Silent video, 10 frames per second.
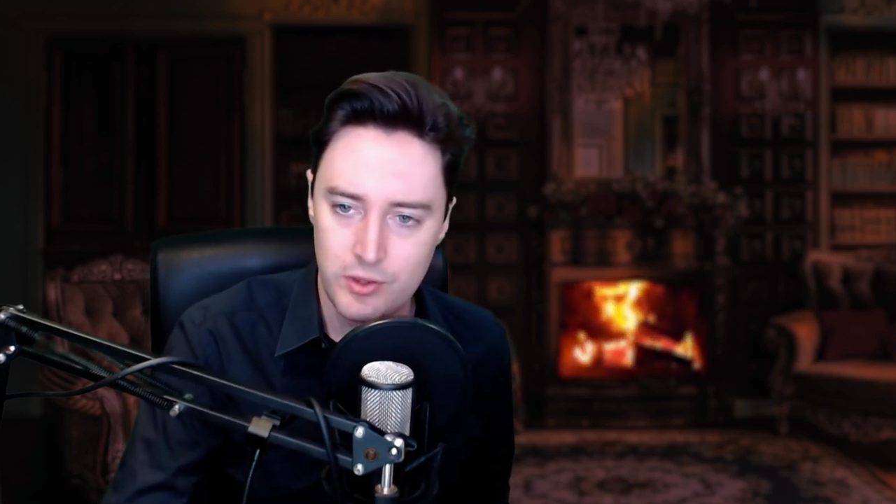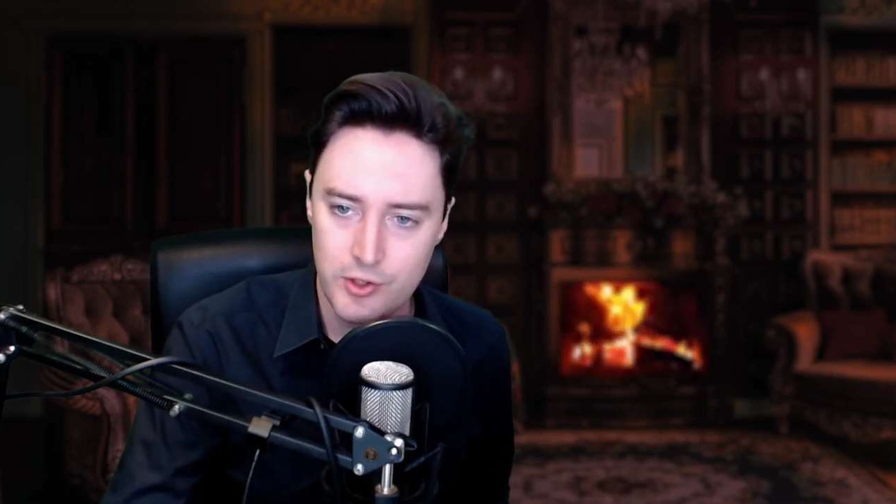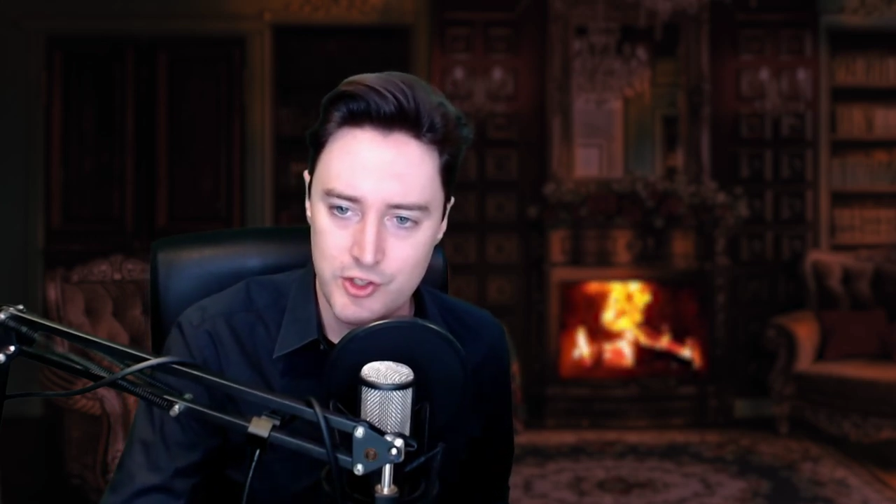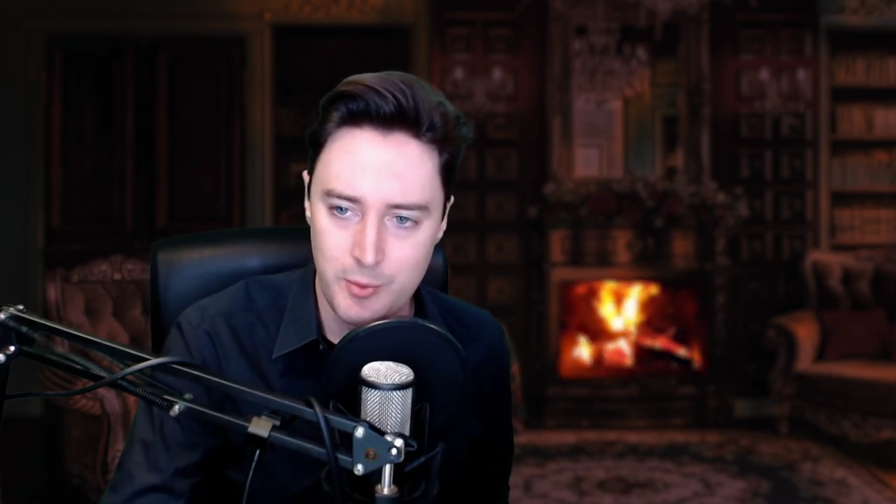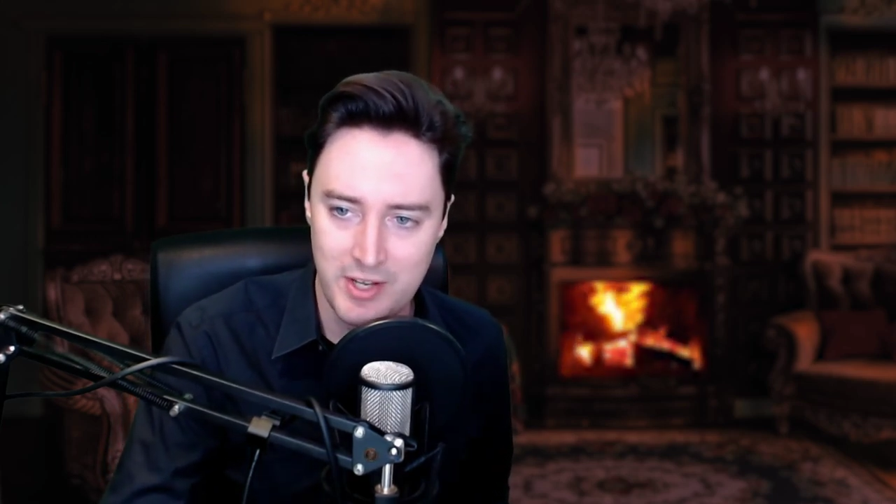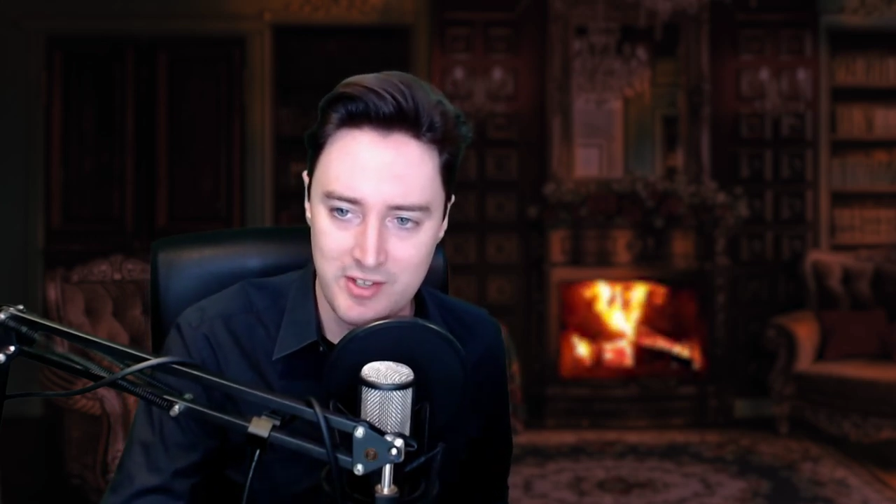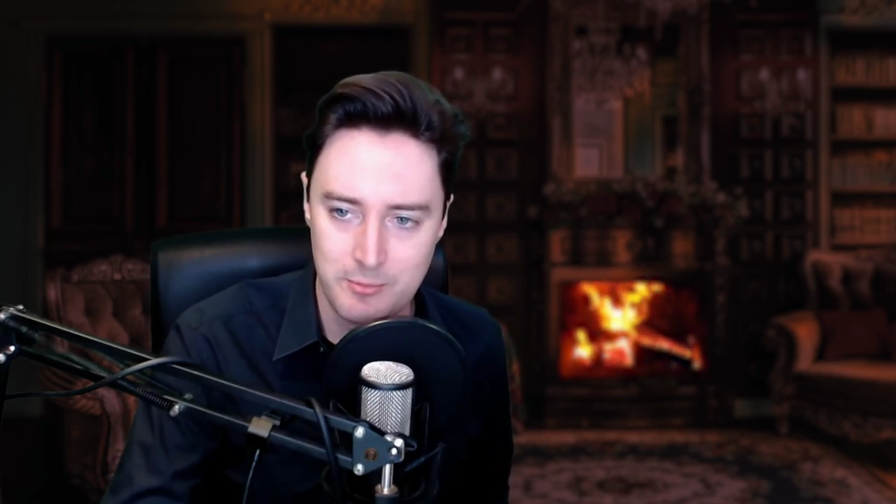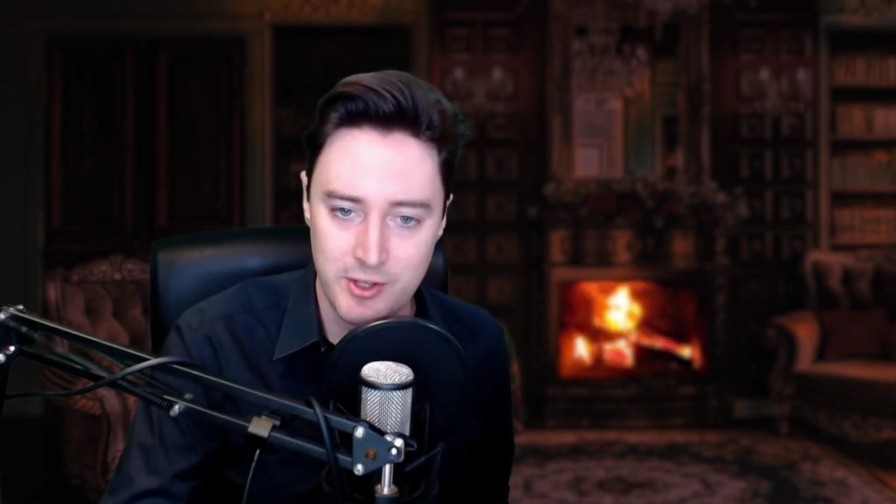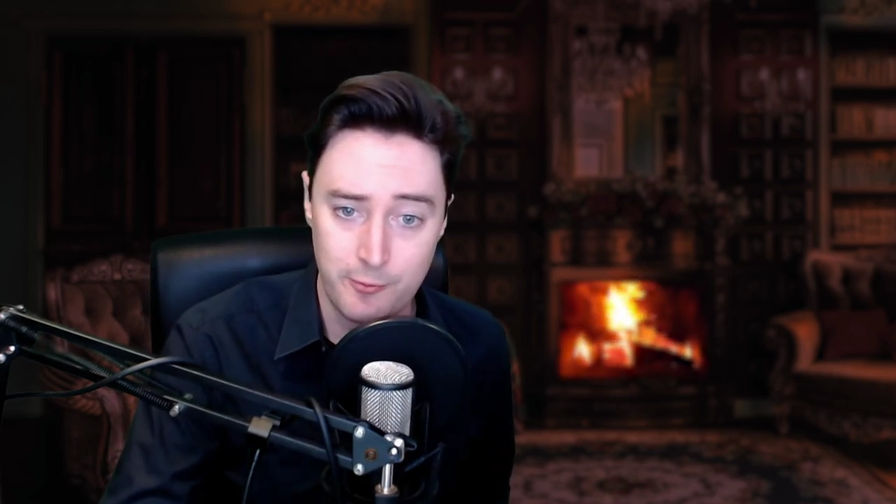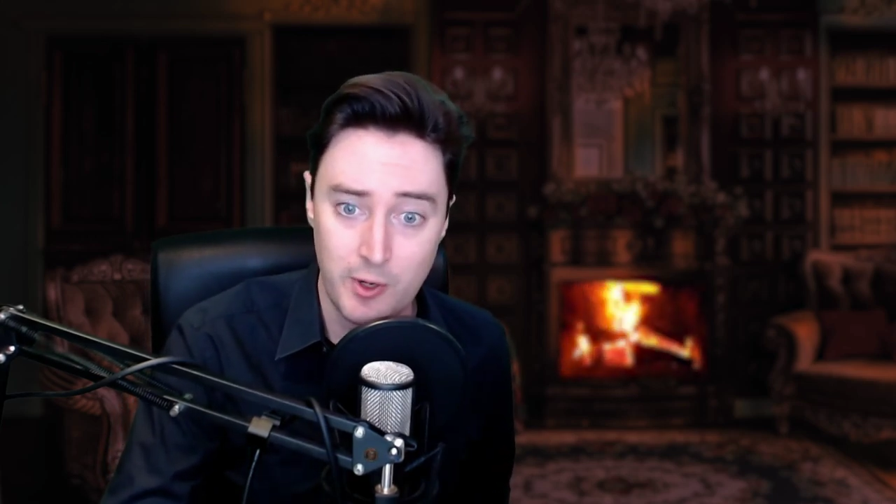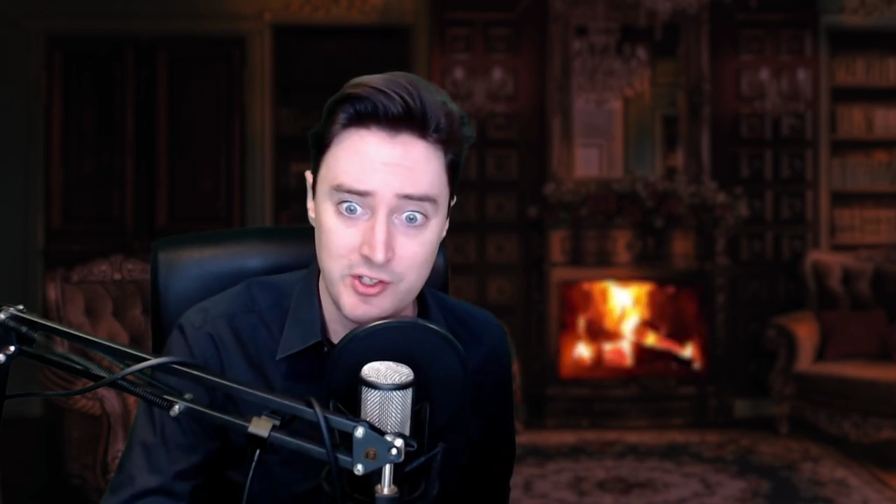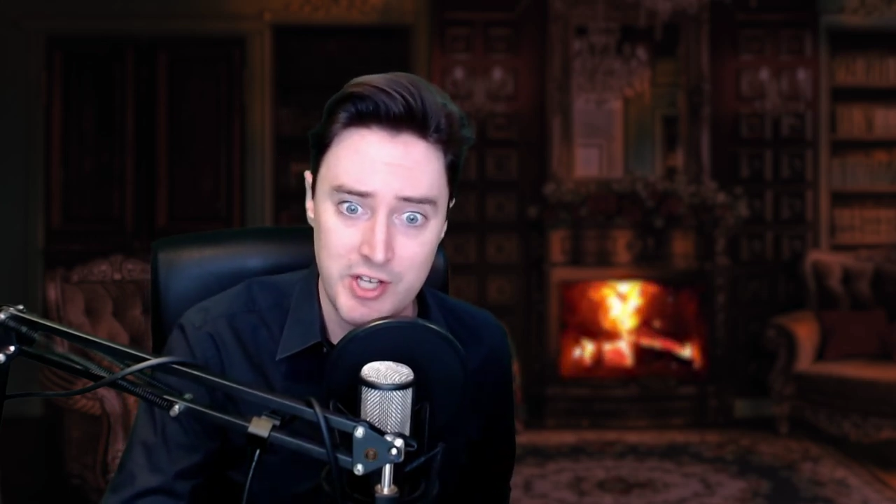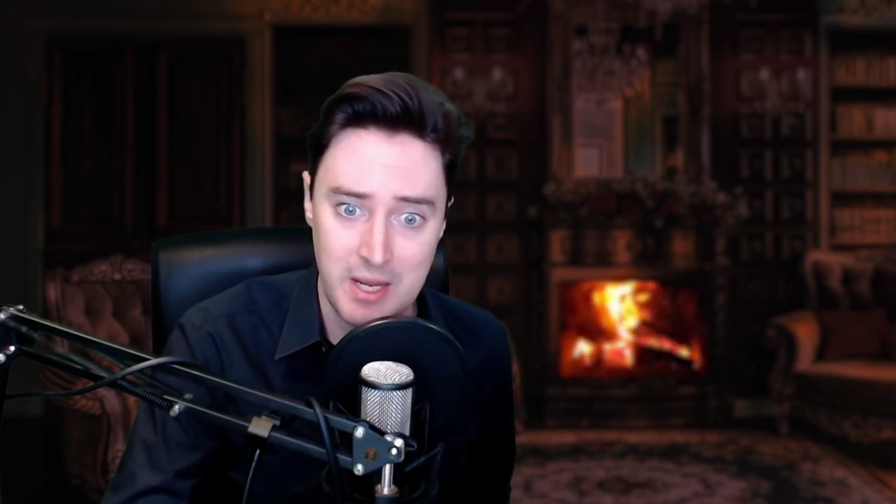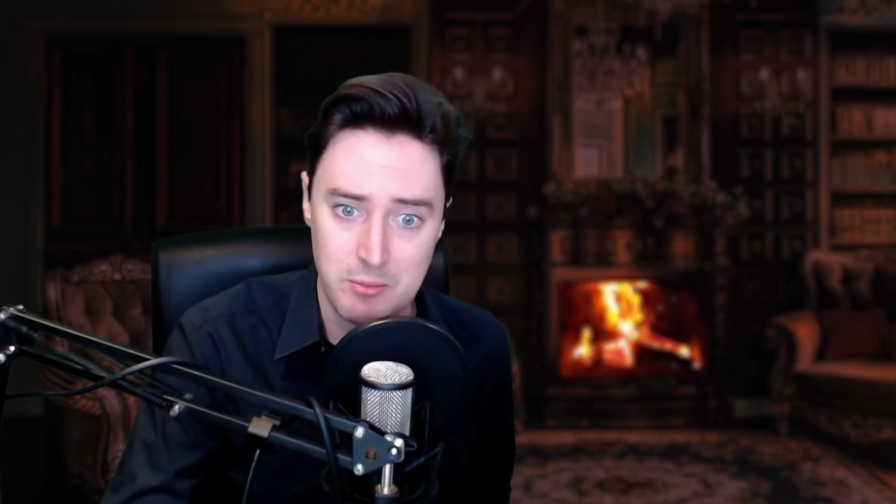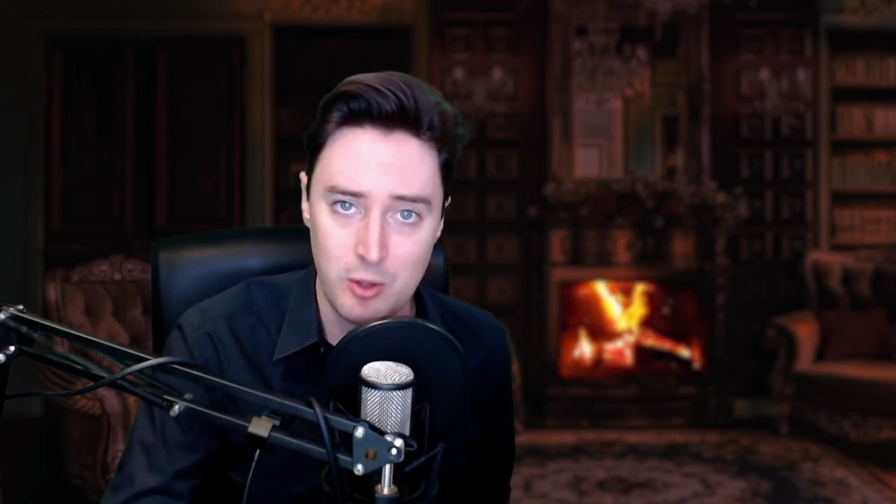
She went up to the front chamber,